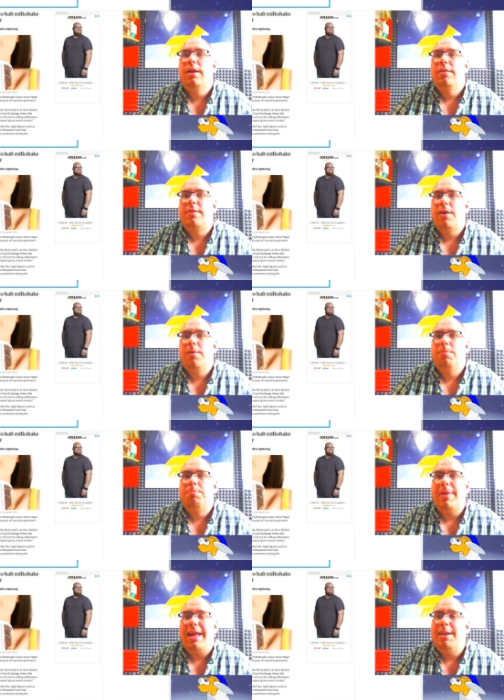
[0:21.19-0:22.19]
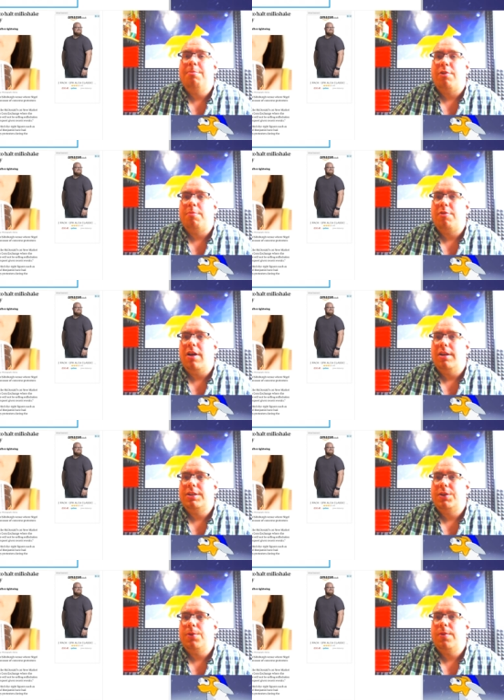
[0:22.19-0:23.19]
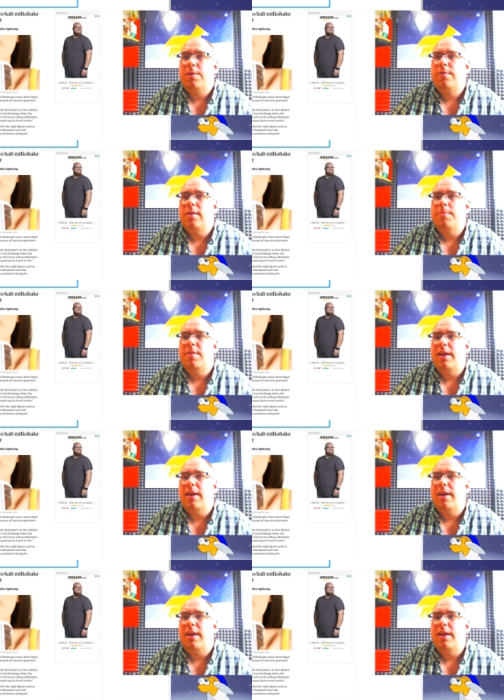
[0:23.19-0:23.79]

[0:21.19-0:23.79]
So, Edinburgh branch also stops